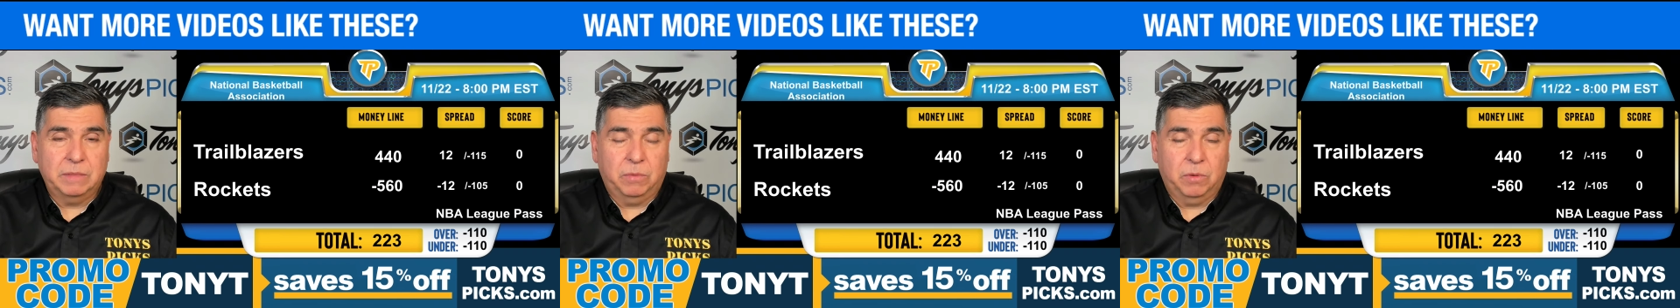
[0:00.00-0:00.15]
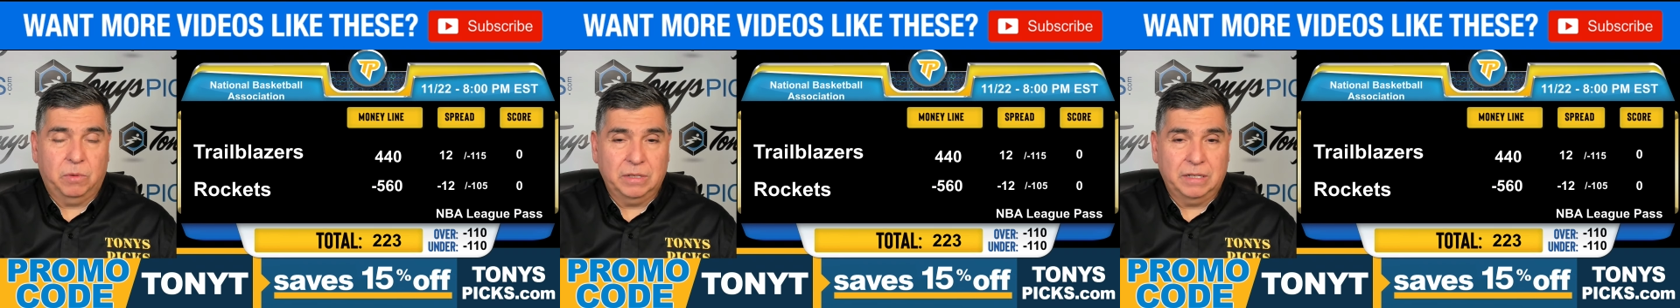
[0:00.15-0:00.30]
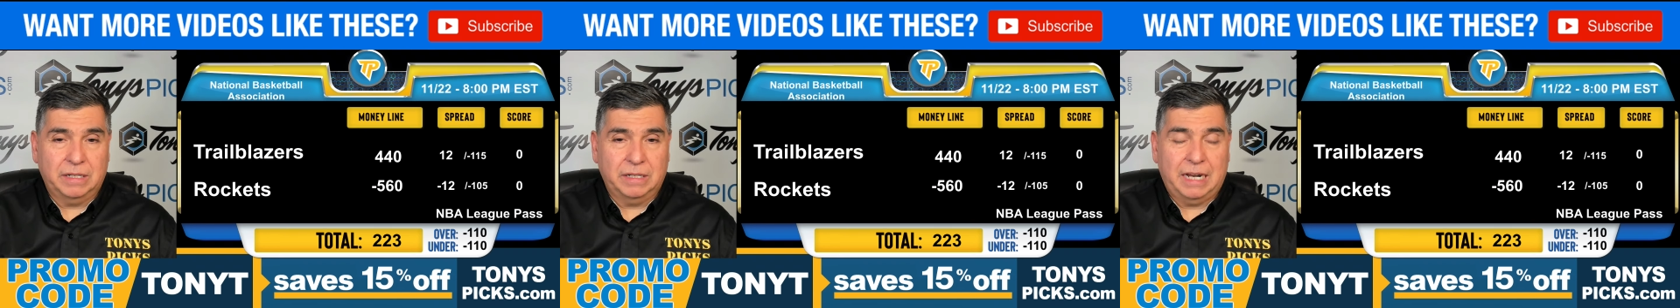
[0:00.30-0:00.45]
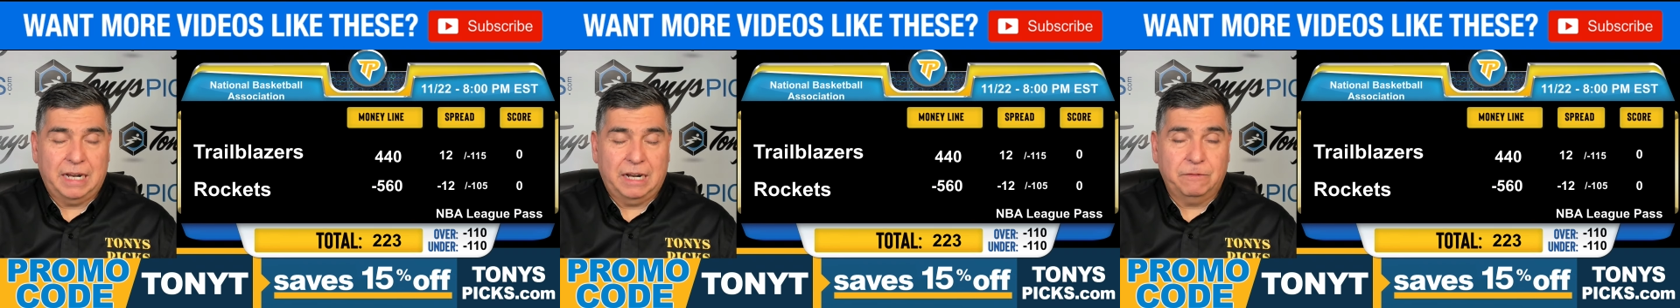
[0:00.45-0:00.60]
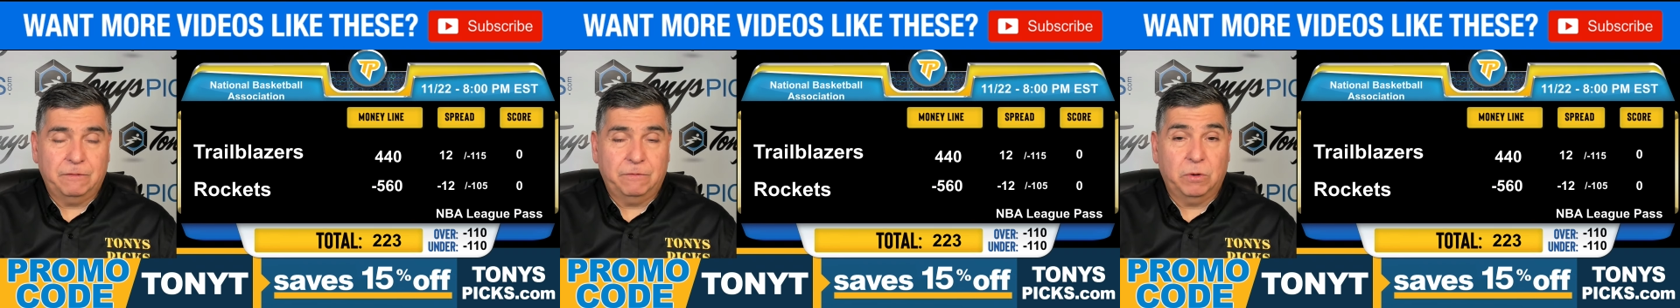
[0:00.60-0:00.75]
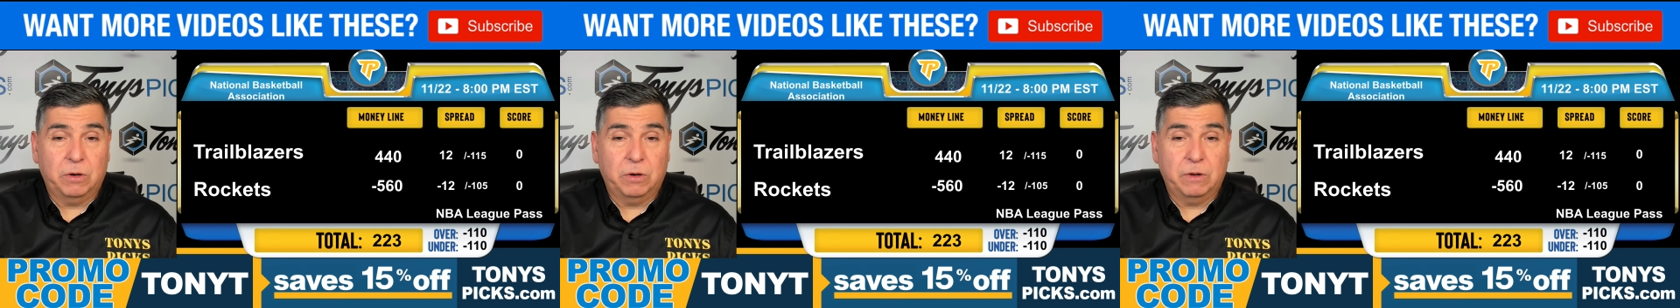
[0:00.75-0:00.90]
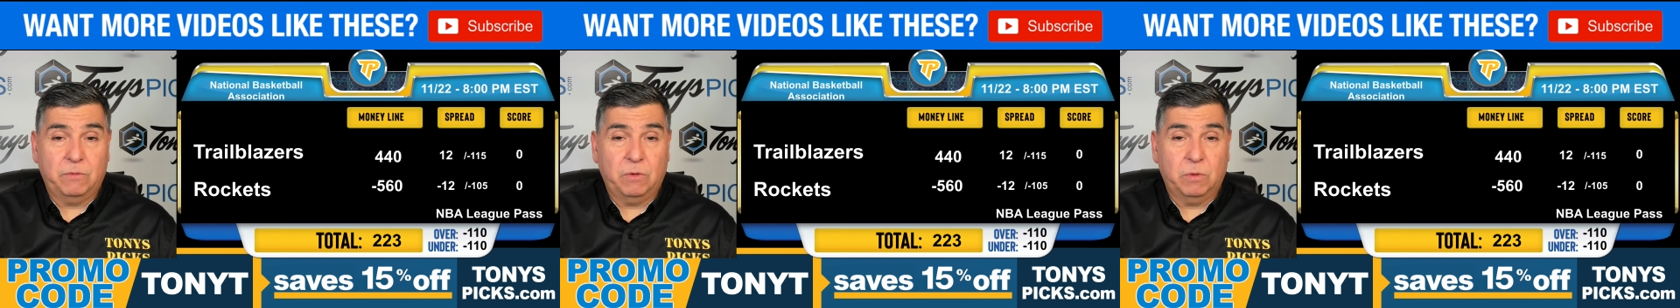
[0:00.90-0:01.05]
Portland allowed
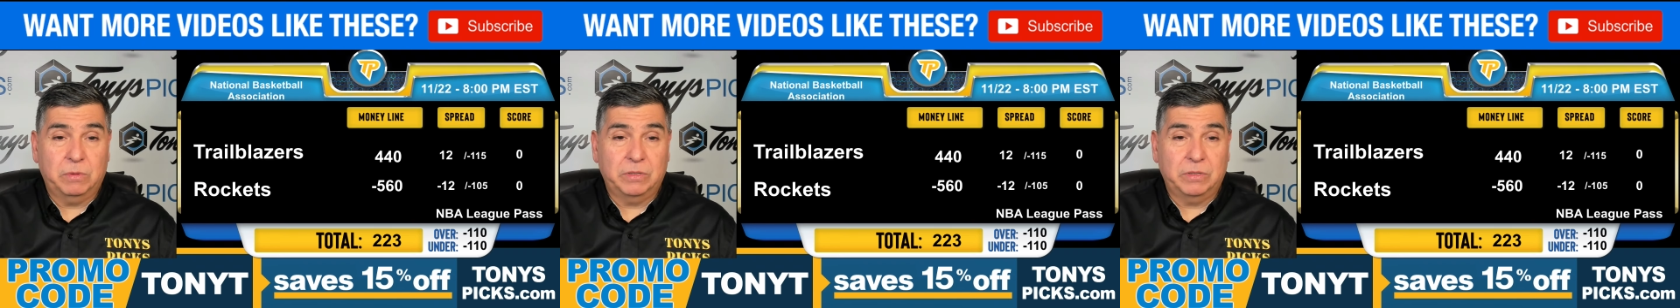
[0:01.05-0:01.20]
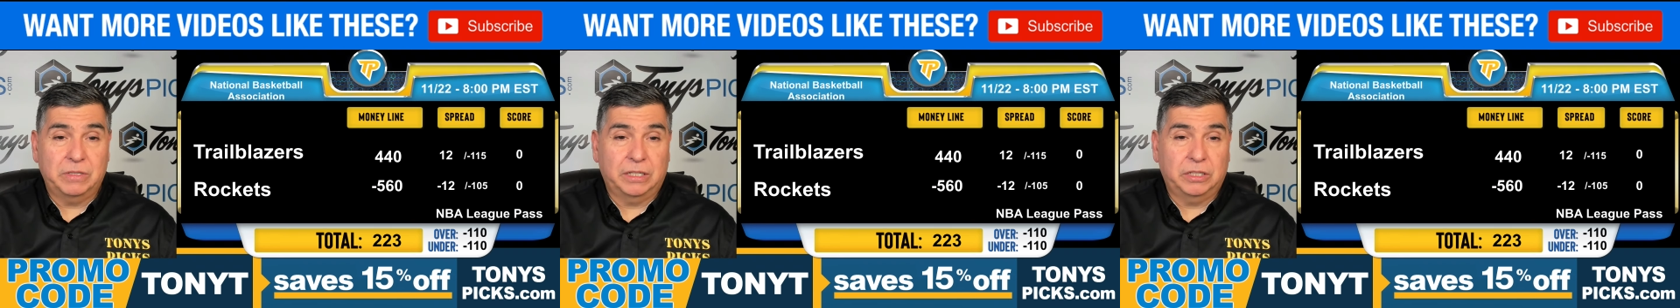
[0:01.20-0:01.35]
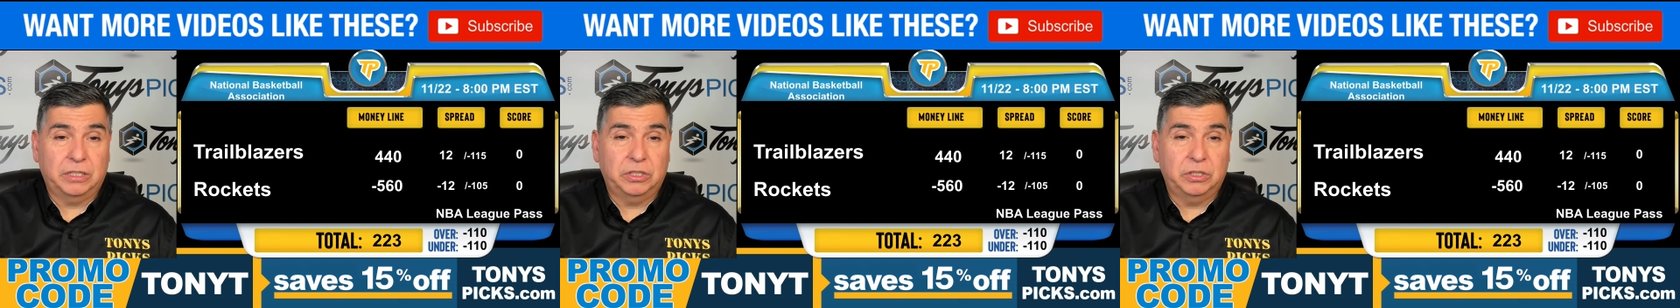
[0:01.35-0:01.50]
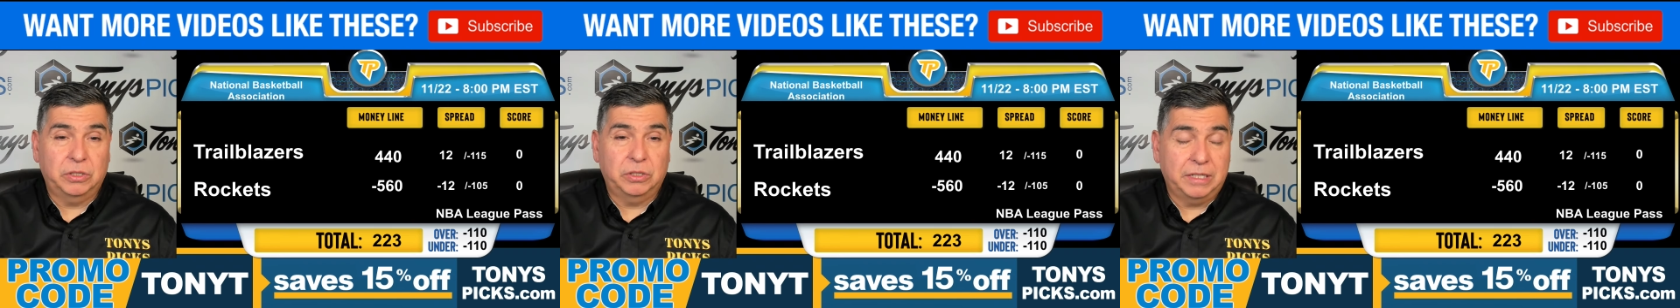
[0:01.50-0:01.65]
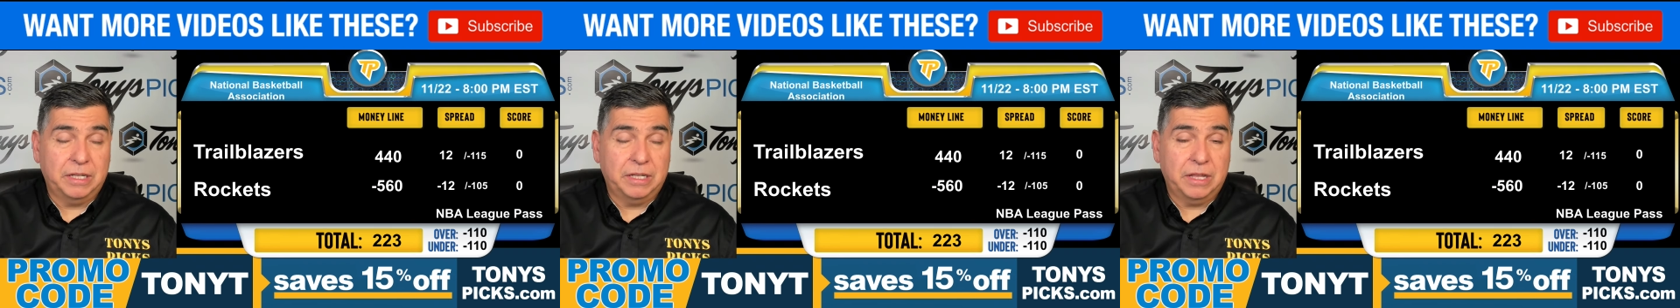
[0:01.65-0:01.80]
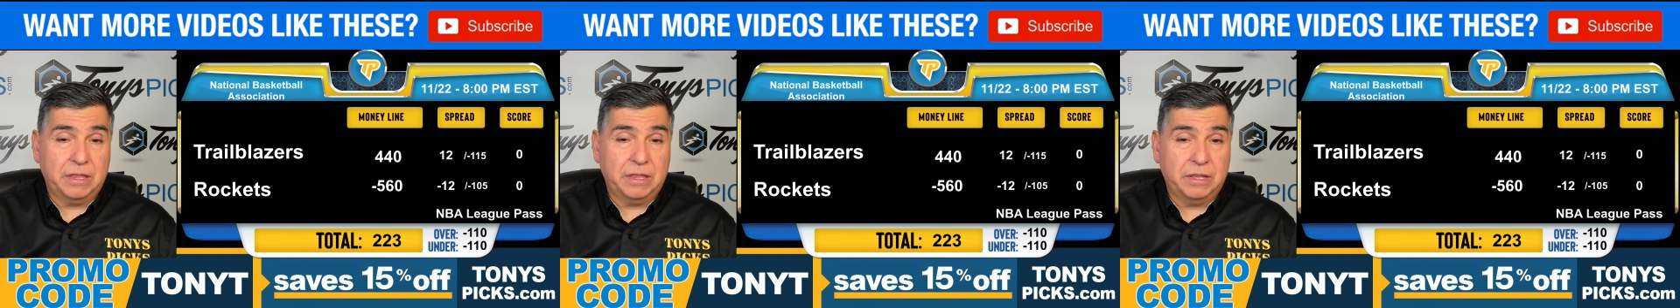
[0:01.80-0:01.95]
44% shooting to the